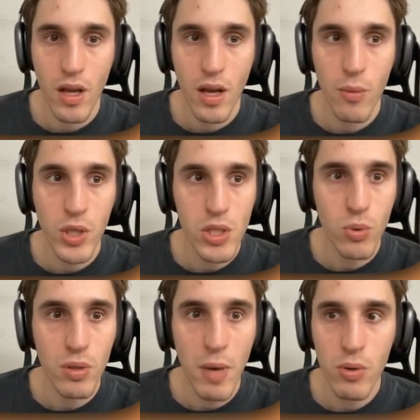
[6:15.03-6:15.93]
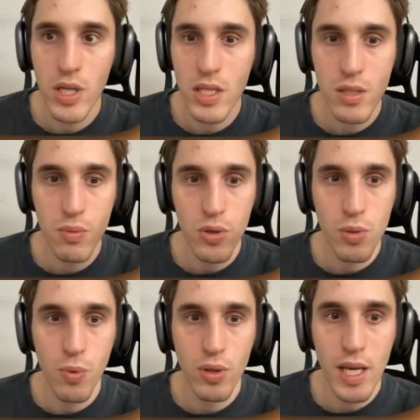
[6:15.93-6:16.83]
What is cool about this, first
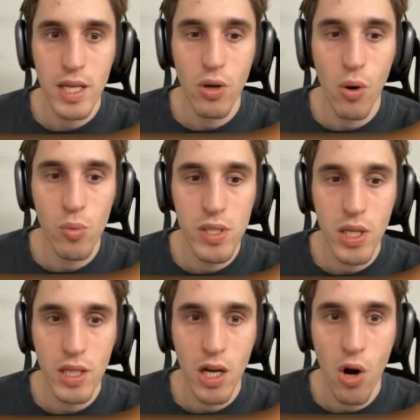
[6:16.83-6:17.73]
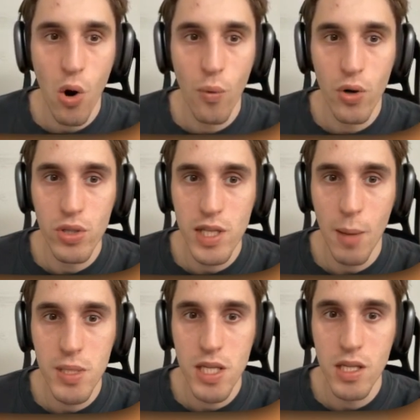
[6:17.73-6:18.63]
of all, like you always can hover on
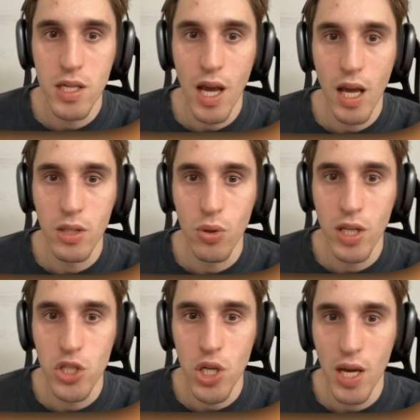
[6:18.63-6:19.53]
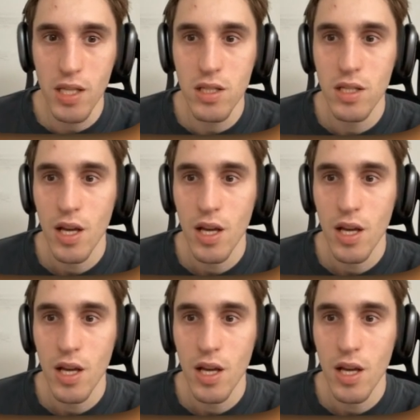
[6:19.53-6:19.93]
something and you can chat